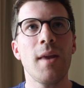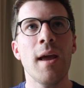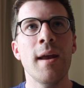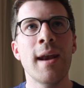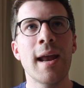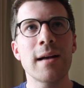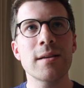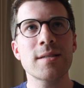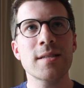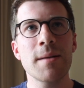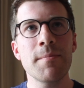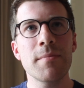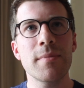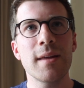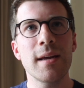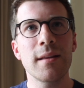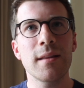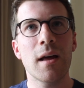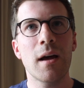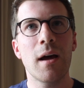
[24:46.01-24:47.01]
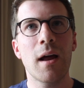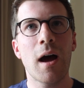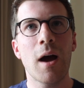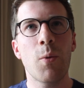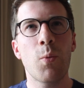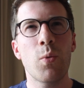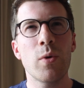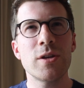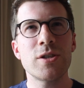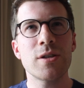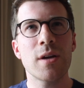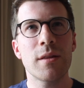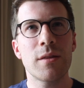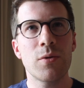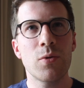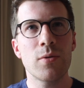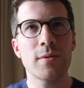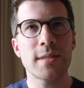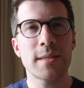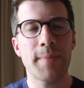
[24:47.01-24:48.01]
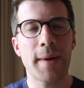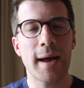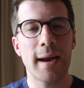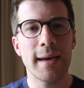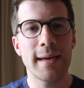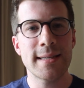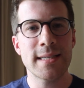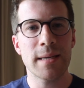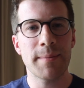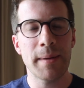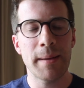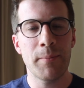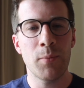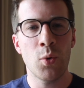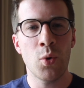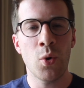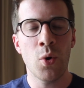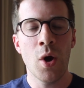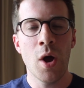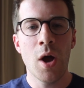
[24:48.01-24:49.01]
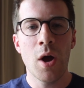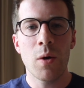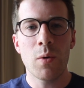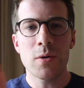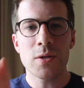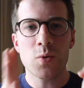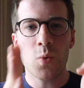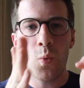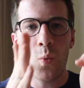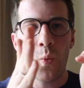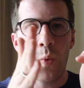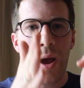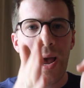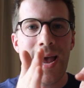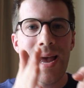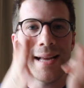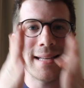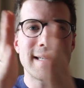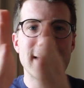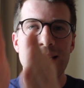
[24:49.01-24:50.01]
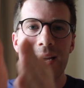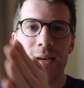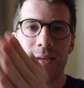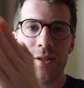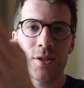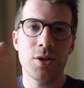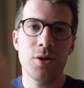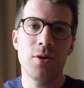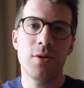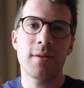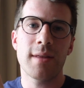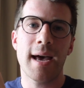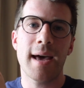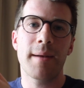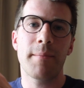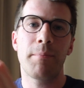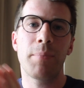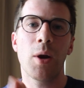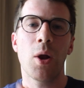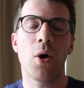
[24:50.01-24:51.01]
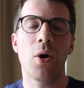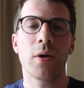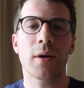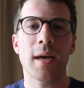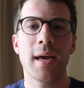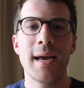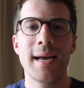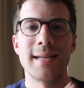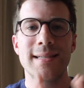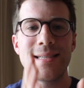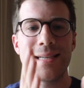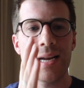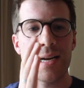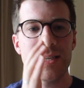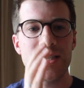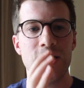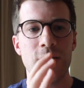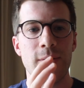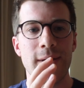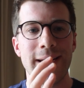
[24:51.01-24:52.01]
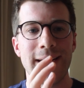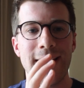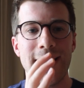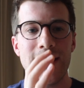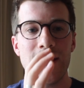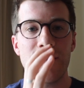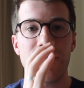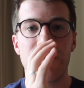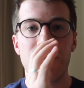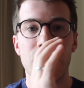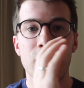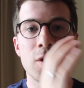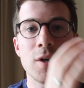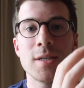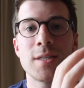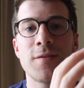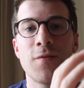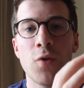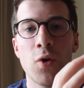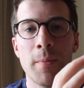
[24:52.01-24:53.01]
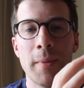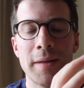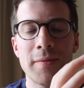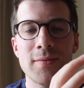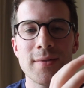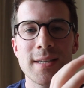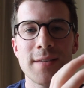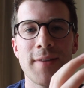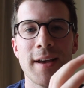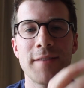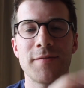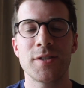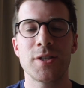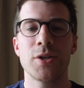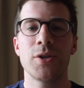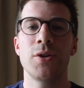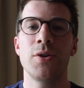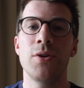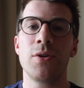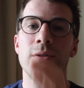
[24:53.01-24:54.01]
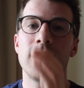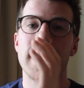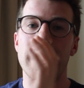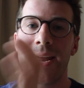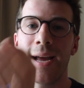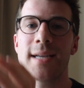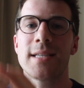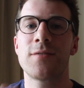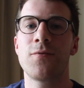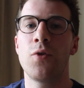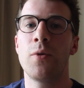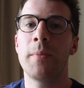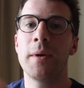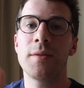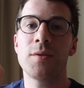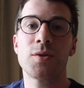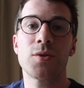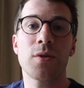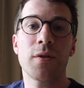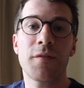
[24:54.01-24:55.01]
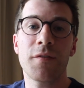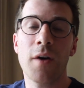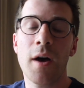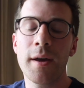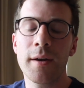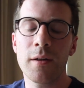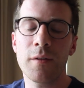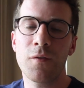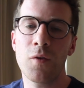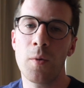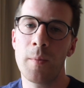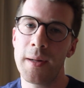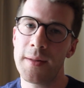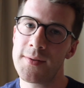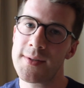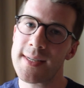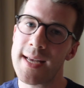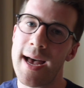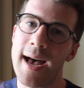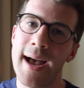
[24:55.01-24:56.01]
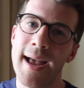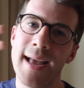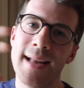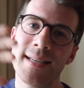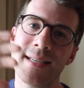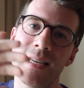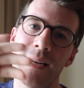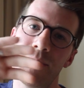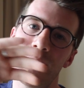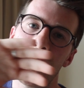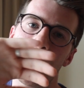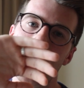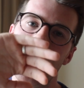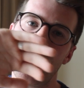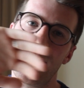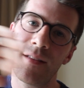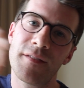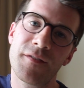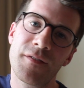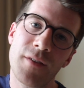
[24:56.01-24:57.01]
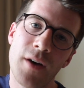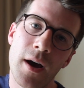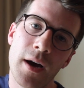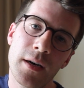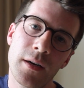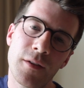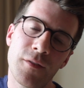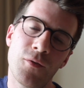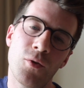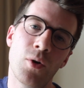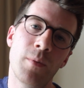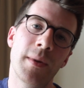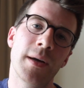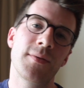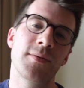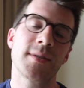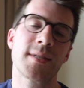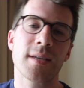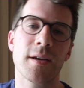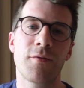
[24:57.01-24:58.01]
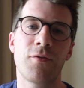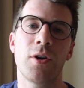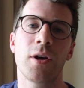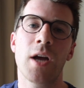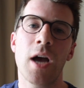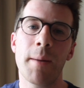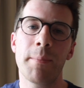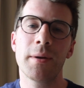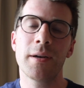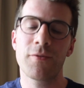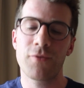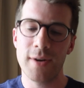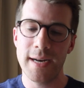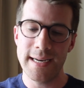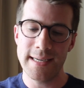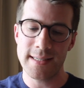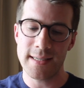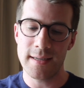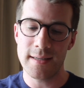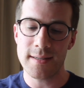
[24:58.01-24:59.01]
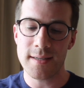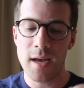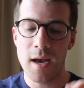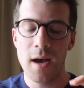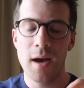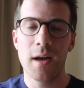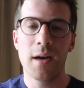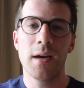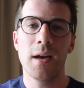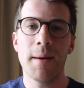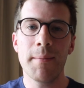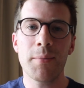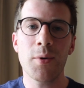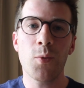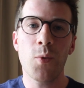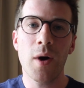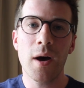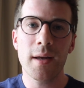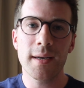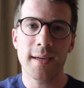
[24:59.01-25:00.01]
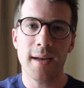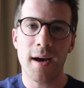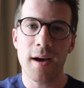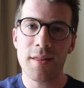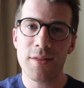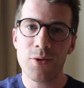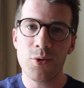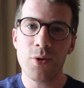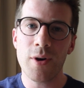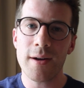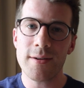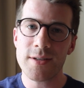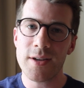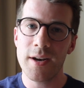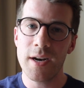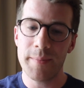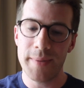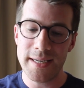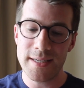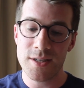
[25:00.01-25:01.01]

Now, something that I wish I'd thought about a little bit more was, where did I do that block? Did I do it in the first 4 months of F2, the next 4 months, or the final 4 months? I ended up doing it in the final 4 months for a couple of reasons. Number one, I thought I was going to be